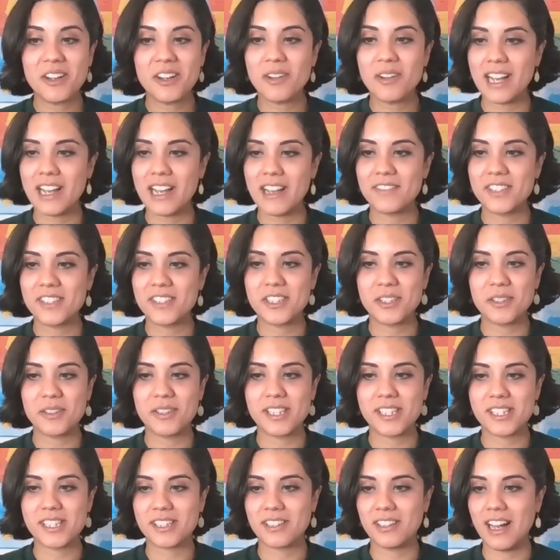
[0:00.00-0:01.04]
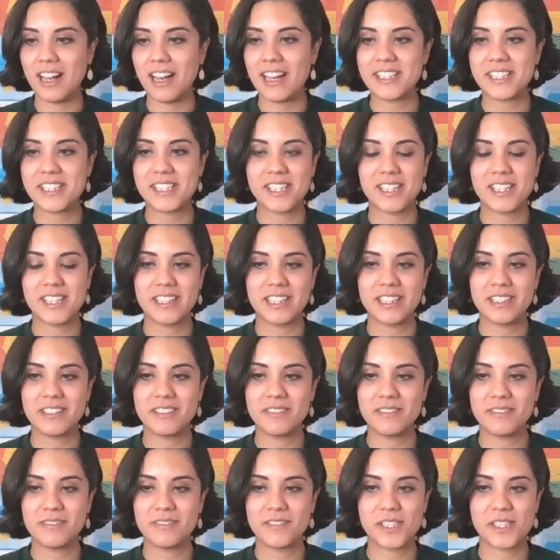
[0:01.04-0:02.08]
I have to do this class
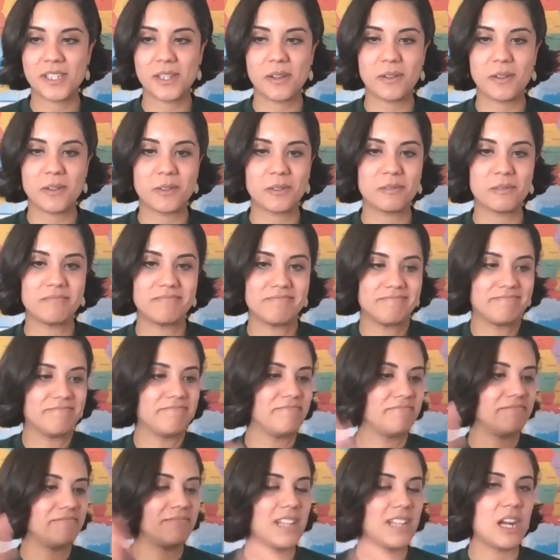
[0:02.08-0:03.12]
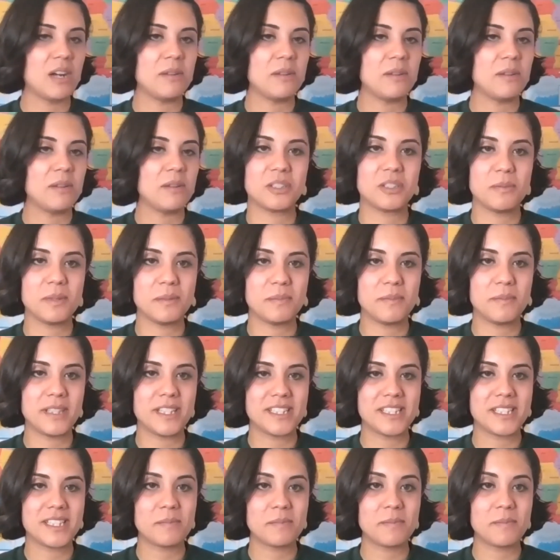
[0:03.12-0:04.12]
thing, so I'll be a little bit busy.